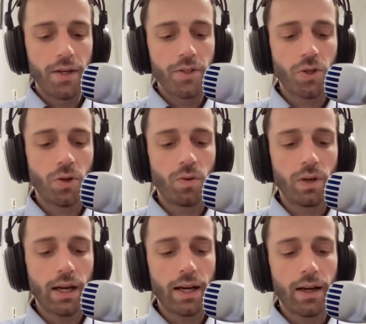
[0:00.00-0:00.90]
So
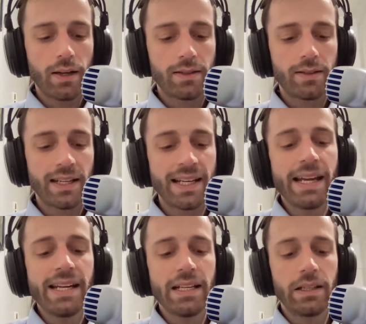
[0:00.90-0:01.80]
the
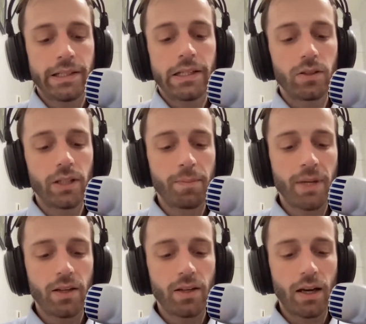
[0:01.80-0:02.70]
Canadian legal listening